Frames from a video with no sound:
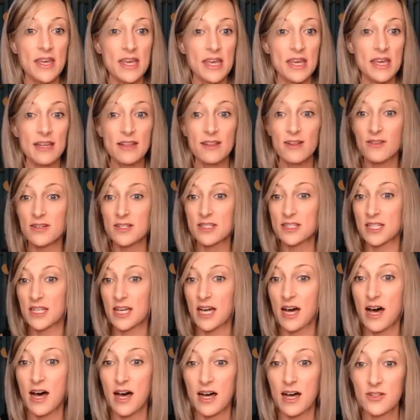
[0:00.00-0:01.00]
the healer is the
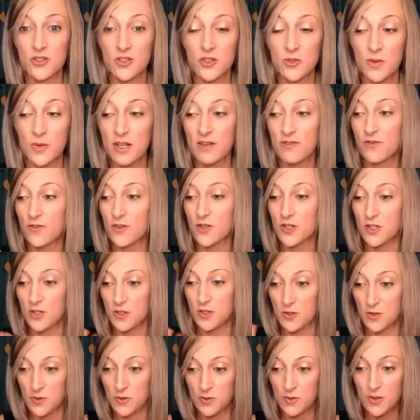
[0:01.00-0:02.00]
conduit for
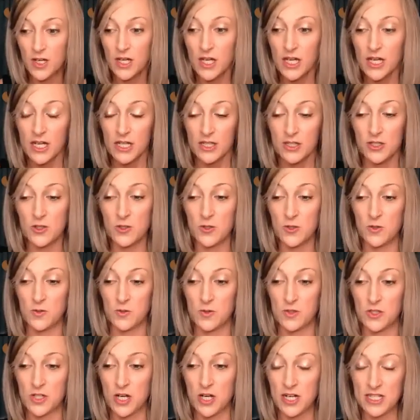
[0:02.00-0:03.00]
you to
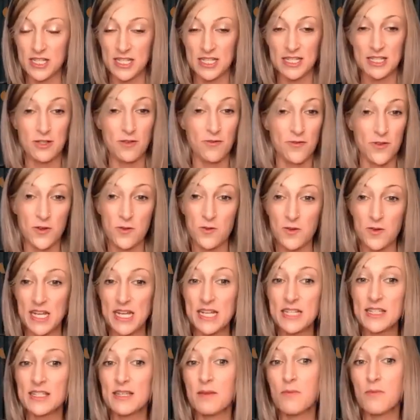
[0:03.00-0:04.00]
start to, so if you
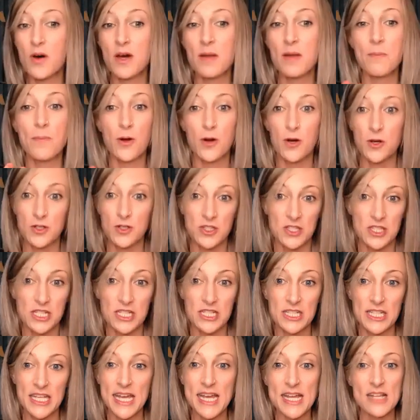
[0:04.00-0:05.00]
need someone
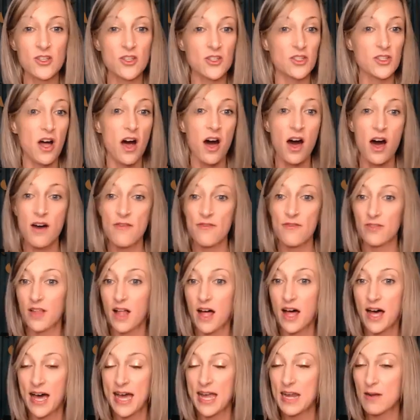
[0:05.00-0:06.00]
personally, just
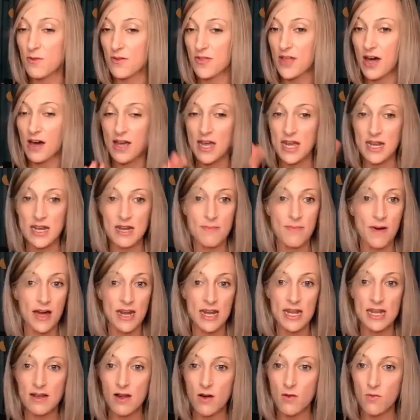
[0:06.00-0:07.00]
offline without
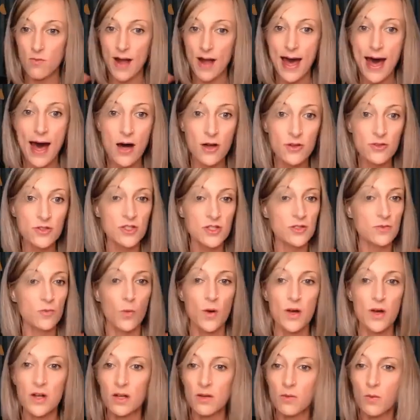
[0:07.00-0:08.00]
anybody around,
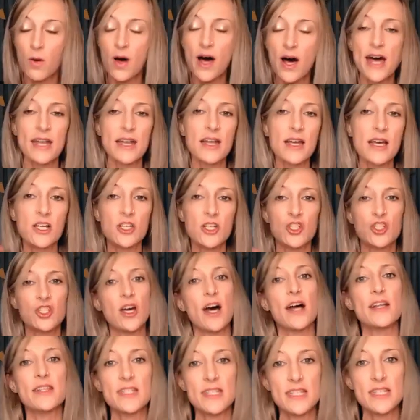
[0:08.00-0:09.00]
one-on-one,
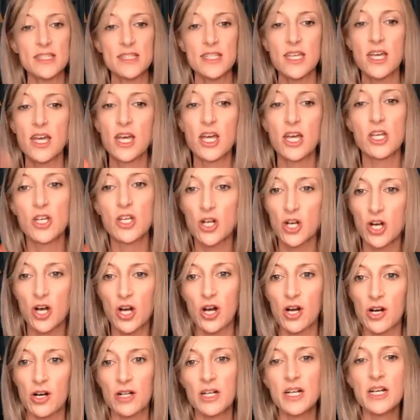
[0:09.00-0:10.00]
Chanti's your
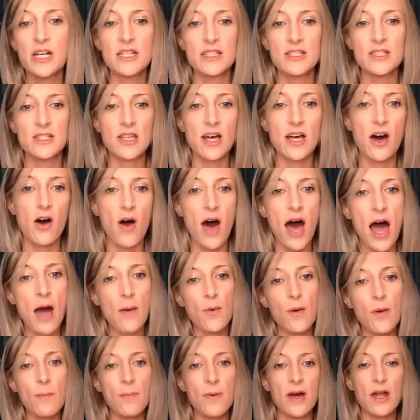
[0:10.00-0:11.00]
girl. So I
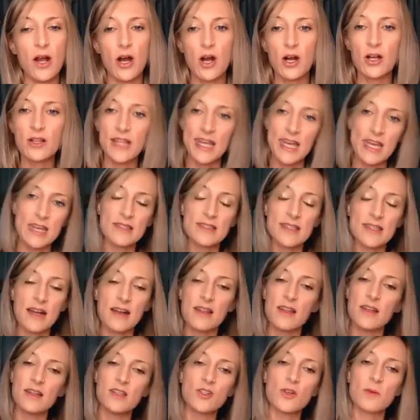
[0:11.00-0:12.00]
will put her links down
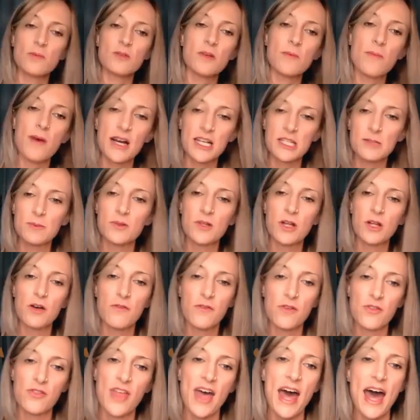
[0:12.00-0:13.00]
in the description box below
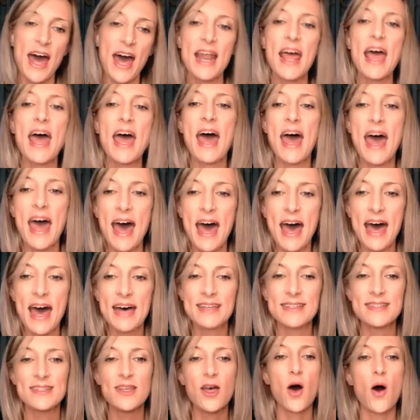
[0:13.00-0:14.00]
for that
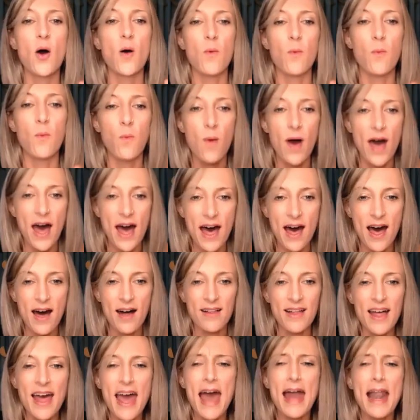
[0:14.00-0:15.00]
as
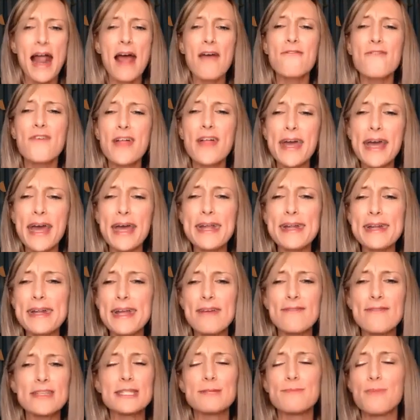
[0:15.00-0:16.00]
well. And I feel like I need to
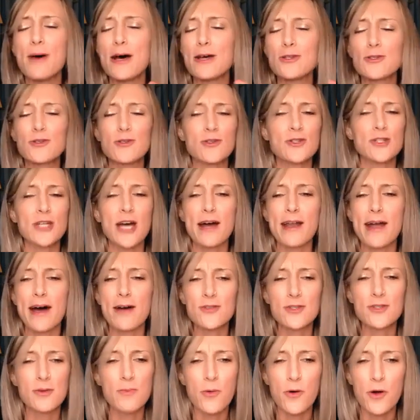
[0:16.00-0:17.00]
give a special shout
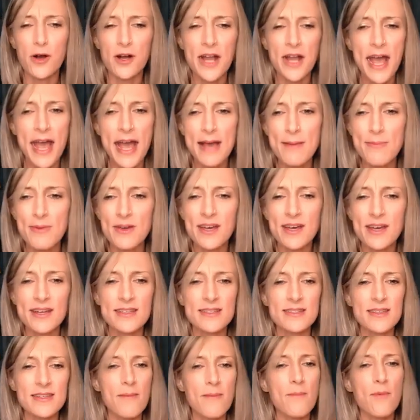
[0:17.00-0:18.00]
out to Mornay,
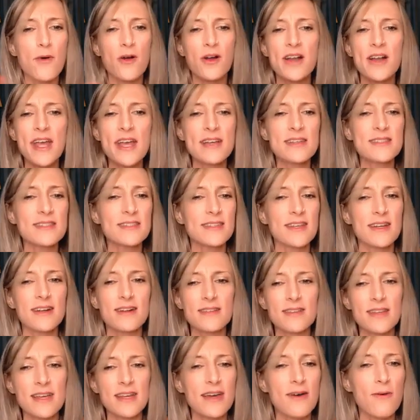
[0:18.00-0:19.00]
because Mornay is
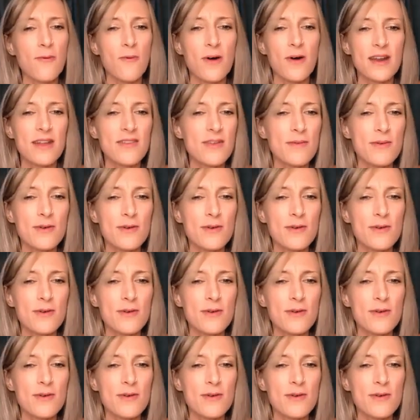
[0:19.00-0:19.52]
literally one of the